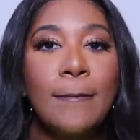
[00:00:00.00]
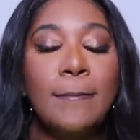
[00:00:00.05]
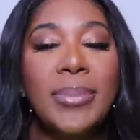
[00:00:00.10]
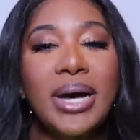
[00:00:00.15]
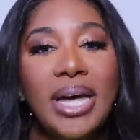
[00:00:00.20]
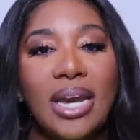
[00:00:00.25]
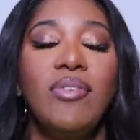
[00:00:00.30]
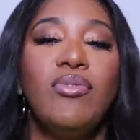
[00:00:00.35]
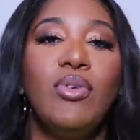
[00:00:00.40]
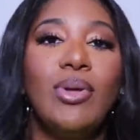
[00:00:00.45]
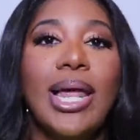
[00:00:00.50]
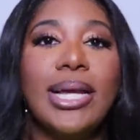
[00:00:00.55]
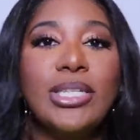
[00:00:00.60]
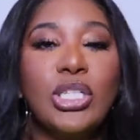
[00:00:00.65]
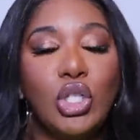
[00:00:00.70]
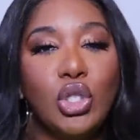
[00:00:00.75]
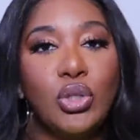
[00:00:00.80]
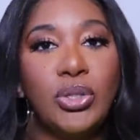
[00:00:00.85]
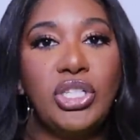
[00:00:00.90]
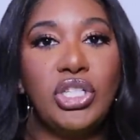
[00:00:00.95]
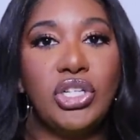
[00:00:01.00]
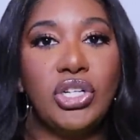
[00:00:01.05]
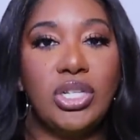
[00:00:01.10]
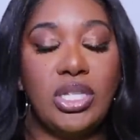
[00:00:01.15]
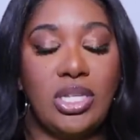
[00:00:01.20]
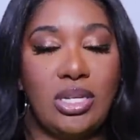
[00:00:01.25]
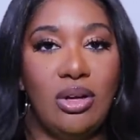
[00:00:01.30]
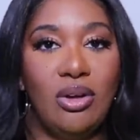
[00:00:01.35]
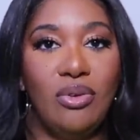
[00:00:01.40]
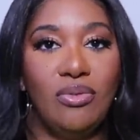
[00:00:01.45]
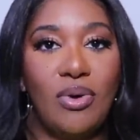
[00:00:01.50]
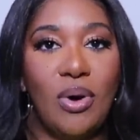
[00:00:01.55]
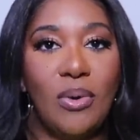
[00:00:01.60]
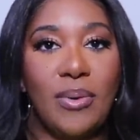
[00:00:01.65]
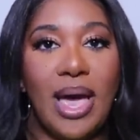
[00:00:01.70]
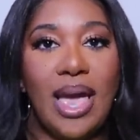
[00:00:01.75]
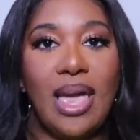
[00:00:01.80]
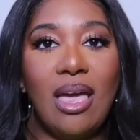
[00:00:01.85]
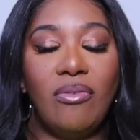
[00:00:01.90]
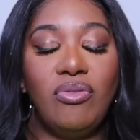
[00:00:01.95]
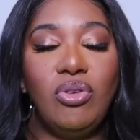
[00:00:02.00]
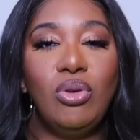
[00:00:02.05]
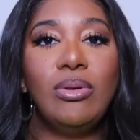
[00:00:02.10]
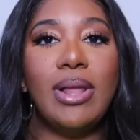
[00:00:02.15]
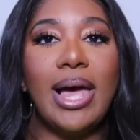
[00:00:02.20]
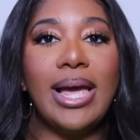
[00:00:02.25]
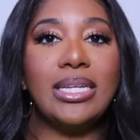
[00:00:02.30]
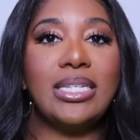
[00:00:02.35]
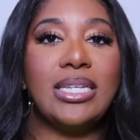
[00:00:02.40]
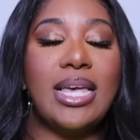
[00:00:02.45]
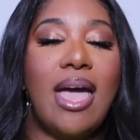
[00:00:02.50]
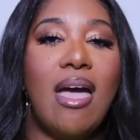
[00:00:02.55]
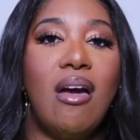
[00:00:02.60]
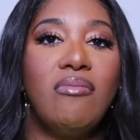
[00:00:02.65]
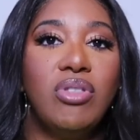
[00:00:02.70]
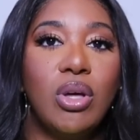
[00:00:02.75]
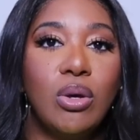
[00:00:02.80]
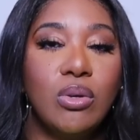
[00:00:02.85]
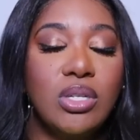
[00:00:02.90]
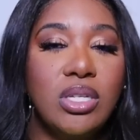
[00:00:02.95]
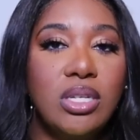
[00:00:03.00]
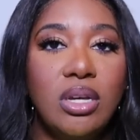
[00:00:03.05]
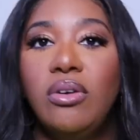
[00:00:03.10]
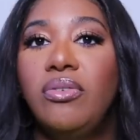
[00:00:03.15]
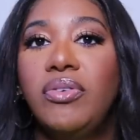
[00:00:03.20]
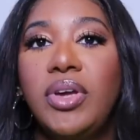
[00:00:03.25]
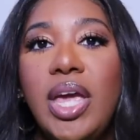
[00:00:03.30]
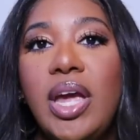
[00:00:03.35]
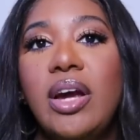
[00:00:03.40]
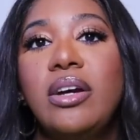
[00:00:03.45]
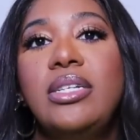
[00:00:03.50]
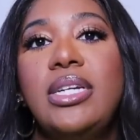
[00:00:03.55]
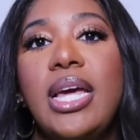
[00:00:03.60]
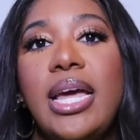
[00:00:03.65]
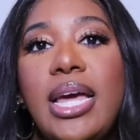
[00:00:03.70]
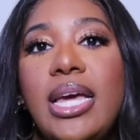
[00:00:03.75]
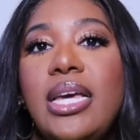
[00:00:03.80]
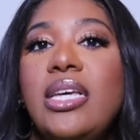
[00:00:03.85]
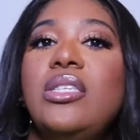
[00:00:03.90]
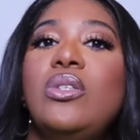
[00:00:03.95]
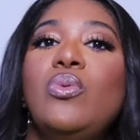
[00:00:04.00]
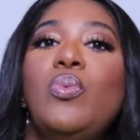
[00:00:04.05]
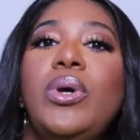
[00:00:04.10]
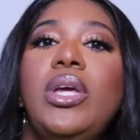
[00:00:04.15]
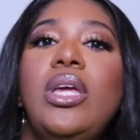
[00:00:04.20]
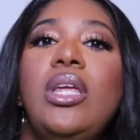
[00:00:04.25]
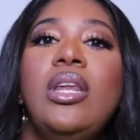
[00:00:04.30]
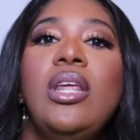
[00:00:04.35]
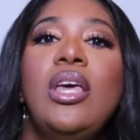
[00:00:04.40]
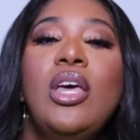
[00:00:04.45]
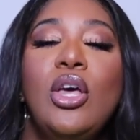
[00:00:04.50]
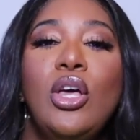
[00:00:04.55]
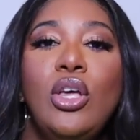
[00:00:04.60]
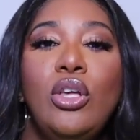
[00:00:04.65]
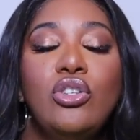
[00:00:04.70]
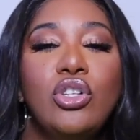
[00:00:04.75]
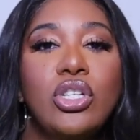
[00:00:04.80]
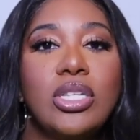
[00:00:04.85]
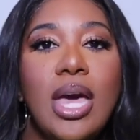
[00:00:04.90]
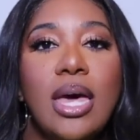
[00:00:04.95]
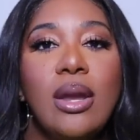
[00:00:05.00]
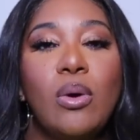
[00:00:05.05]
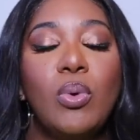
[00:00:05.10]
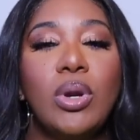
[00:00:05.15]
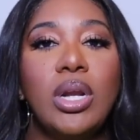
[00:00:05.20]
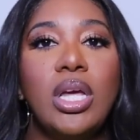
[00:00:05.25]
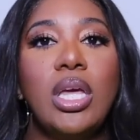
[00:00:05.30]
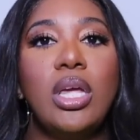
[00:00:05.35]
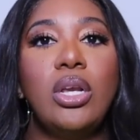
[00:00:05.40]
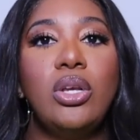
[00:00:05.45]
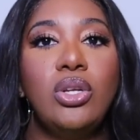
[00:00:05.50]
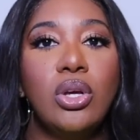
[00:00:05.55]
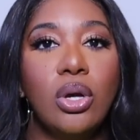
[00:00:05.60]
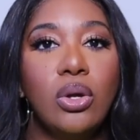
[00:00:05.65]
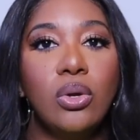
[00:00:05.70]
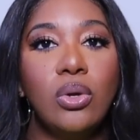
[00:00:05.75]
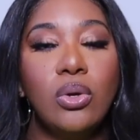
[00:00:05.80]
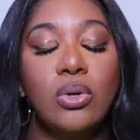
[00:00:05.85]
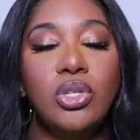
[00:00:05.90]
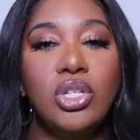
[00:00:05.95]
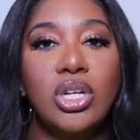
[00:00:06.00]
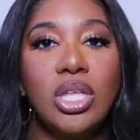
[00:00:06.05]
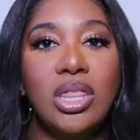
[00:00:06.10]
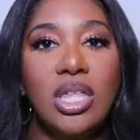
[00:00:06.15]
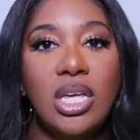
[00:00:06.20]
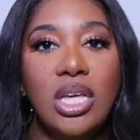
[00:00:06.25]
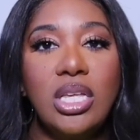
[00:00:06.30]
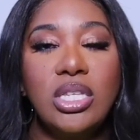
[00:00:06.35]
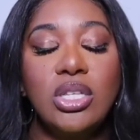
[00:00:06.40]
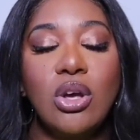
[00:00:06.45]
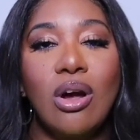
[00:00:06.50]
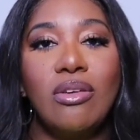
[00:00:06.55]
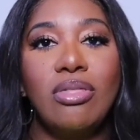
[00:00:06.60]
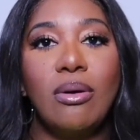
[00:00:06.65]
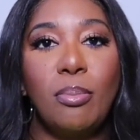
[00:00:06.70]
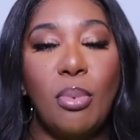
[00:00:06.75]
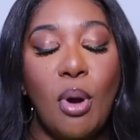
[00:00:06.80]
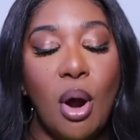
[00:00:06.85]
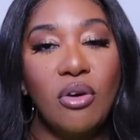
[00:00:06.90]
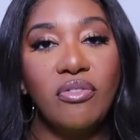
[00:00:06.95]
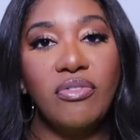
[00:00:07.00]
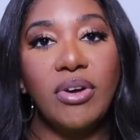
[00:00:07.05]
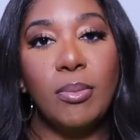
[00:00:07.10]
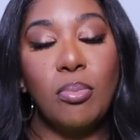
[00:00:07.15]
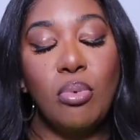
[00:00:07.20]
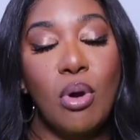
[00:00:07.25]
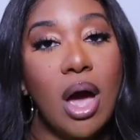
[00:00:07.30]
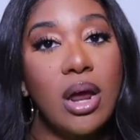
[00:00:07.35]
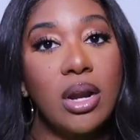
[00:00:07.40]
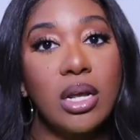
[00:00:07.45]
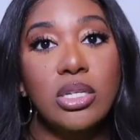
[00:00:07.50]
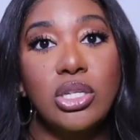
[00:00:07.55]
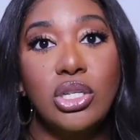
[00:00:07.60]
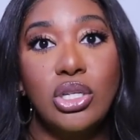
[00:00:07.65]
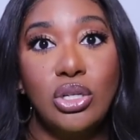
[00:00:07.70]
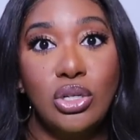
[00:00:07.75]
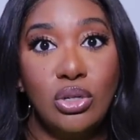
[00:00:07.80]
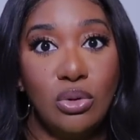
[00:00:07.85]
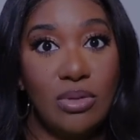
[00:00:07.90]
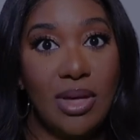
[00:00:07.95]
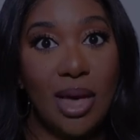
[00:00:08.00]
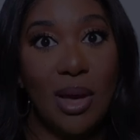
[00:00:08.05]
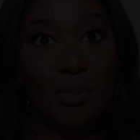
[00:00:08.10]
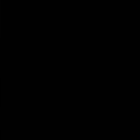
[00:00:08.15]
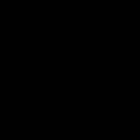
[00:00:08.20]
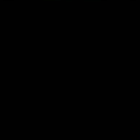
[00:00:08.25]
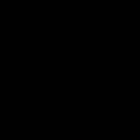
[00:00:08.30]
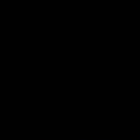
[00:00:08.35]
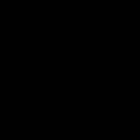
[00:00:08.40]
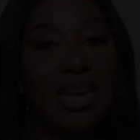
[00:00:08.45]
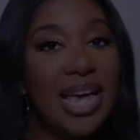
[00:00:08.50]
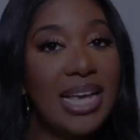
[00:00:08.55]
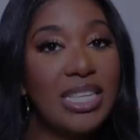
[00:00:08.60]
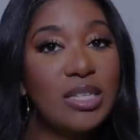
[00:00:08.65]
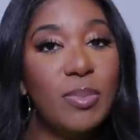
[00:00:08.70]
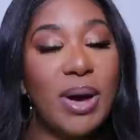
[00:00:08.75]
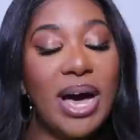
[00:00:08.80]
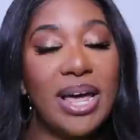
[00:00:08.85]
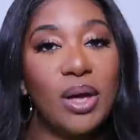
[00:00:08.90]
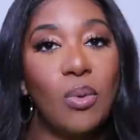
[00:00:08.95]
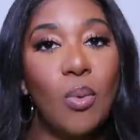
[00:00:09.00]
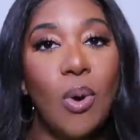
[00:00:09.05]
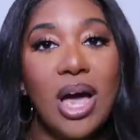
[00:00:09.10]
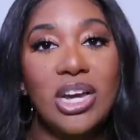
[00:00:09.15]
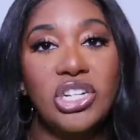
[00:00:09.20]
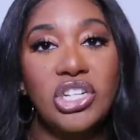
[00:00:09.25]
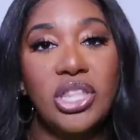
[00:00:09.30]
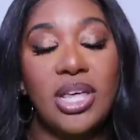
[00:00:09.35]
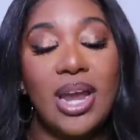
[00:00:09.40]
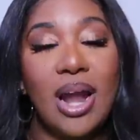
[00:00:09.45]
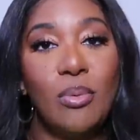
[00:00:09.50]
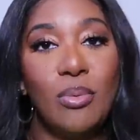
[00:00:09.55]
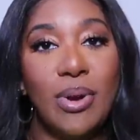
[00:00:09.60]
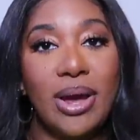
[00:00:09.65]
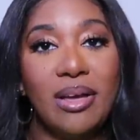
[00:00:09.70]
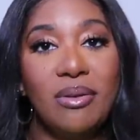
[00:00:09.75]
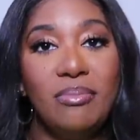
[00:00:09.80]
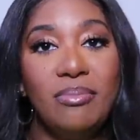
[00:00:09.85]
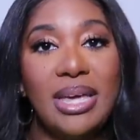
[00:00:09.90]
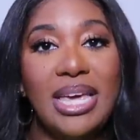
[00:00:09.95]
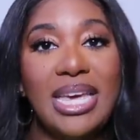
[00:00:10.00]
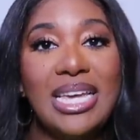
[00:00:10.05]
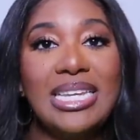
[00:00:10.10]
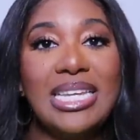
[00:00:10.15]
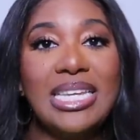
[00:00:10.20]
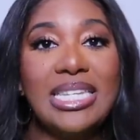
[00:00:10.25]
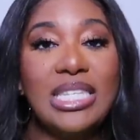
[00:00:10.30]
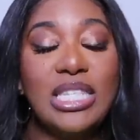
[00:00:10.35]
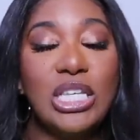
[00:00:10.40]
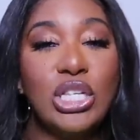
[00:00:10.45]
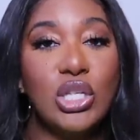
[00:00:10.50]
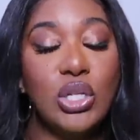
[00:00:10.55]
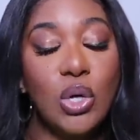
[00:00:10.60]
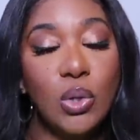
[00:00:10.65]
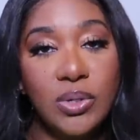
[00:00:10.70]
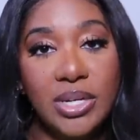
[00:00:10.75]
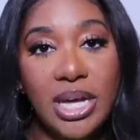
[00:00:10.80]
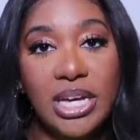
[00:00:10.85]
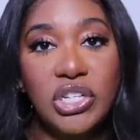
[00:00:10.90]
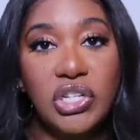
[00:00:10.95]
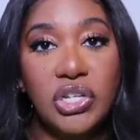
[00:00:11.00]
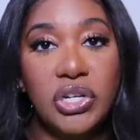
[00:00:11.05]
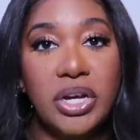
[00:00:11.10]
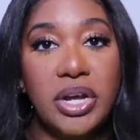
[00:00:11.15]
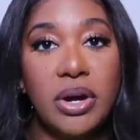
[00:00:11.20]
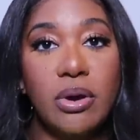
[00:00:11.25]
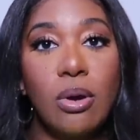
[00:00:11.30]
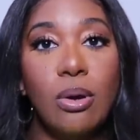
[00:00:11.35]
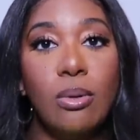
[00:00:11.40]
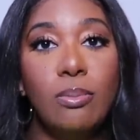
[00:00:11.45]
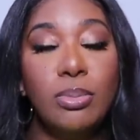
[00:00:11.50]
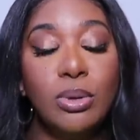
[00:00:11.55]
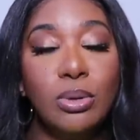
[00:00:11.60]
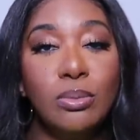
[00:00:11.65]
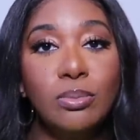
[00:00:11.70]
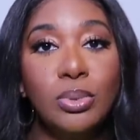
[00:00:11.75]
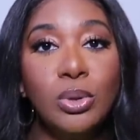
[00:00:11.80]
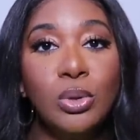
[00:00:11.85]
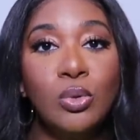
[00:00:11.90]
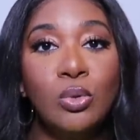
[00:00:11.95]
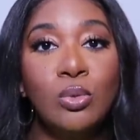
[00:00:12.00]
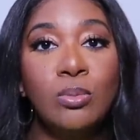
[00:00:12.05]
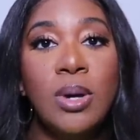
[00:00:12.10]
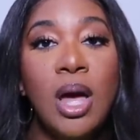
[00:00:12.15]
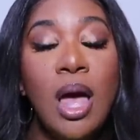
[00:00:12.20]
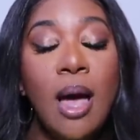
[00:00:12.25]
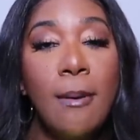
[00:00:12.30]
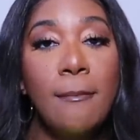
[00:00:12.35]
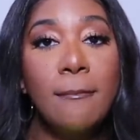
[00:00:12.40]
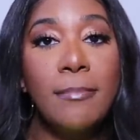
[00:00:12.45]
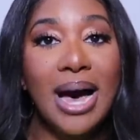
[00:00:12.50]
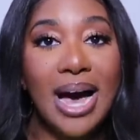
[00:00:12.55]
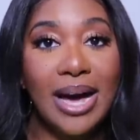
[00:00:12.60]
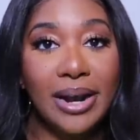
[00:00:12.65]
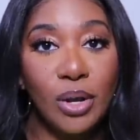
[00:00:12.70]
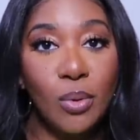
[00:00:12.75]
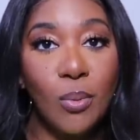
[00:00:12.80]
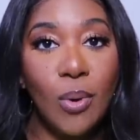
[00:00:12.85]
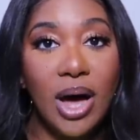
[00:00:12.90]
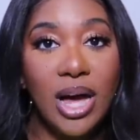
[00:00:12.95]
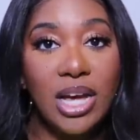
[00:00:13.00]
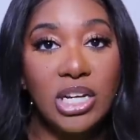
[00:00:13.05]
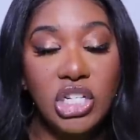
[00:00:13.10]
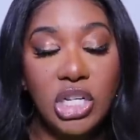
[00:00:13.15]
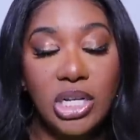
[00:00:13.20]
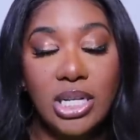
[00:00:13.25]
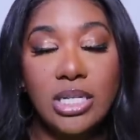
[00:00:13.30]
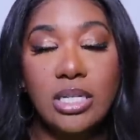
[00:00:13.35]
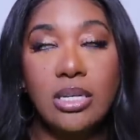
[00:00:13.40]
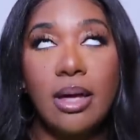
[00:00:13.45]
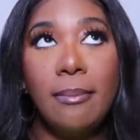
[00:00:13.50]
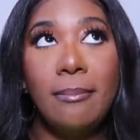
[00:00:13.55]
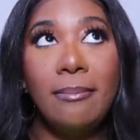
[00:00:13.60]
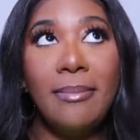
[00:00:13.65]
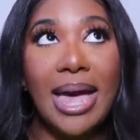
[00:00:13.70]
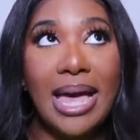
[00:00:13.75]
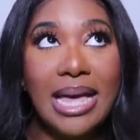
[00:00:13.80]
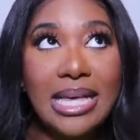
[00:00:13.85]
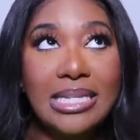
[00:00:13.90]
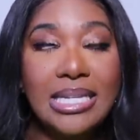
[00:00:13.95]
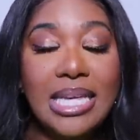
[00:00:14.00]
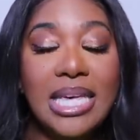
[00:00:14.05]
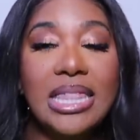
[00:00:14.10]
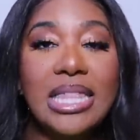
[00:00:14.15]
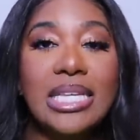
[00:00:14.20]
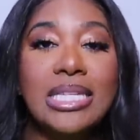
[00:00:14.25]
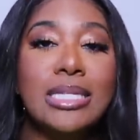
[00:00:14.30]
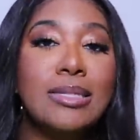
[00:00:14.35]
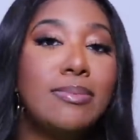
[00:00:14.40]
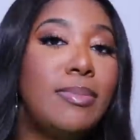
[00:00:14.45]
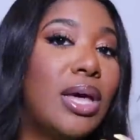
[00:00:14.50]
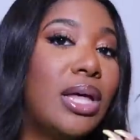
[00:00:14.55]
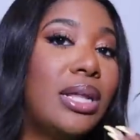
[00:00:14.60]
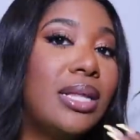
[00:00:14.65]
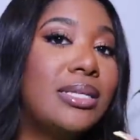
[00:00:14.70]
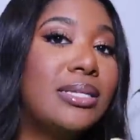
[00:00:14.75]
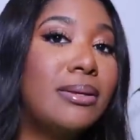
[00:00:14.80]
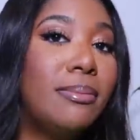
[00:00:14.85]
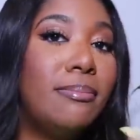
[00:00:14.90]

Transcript: but if you like to treat yourself, okay, if you like to have those self care days when you just kind of want to indulge, these are the perfect products to do that with. The next body wash that I recommend is the Sol de Janeiro Bum Bum Body Wash. It is amazing. The smell is